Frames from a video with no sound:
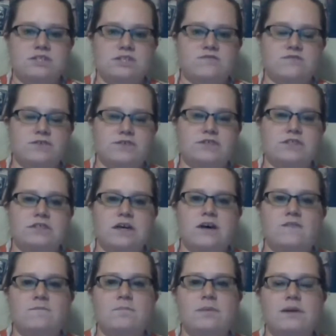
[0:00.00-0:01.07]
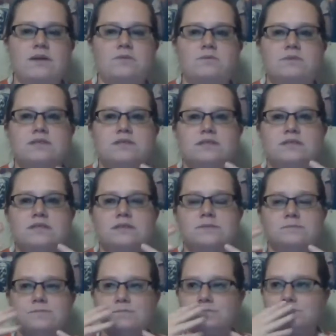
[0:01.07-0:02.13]
it for yourself, but it was
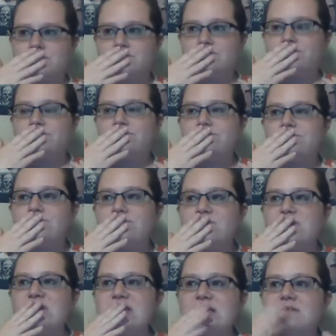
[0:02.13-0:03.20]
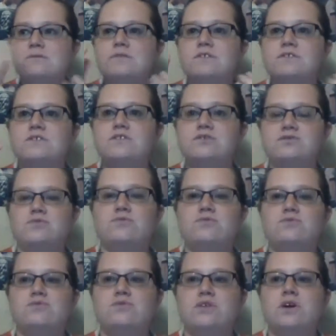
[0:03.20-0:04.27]
it was
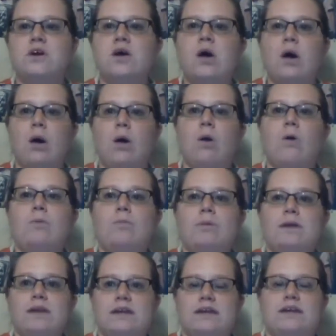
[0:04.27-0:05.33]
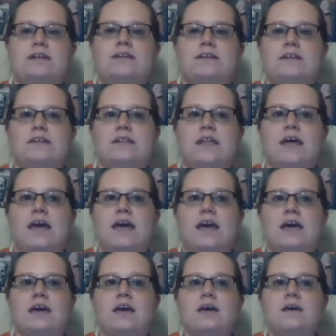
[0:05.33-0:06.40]
too open ended.
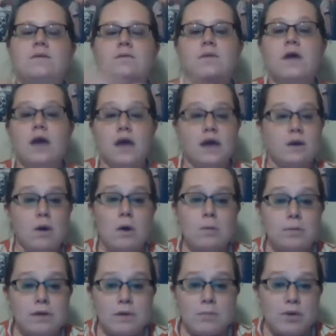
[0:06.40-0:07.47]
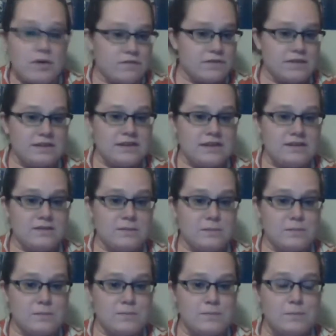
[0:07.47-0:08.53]
Like an open, a perfectly
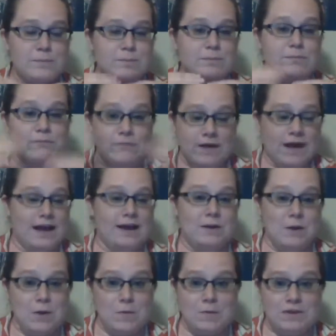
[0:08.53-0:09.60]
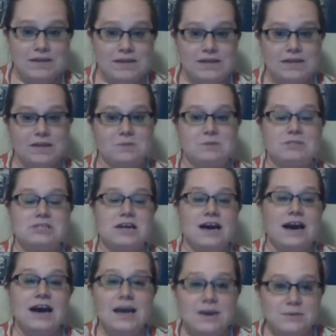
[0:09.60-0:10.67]
fine open ending, which
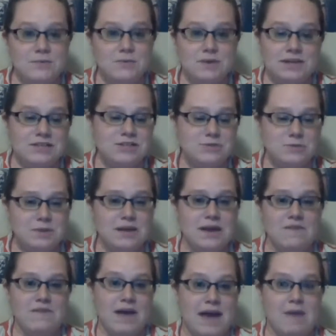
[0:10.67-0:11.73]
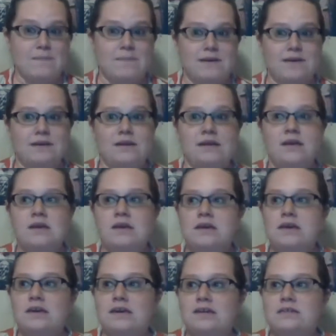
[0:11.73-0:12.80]
I wish would have happened,
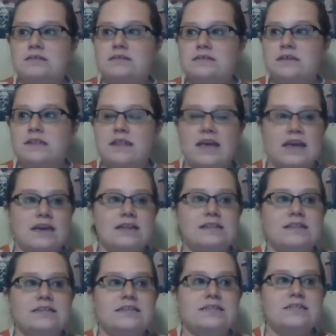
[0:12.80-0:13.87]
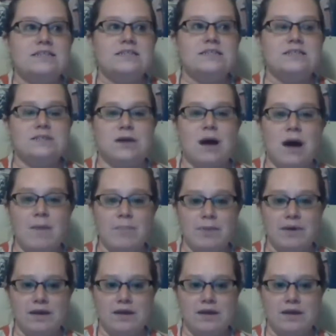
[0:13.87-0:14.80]
is they at least stop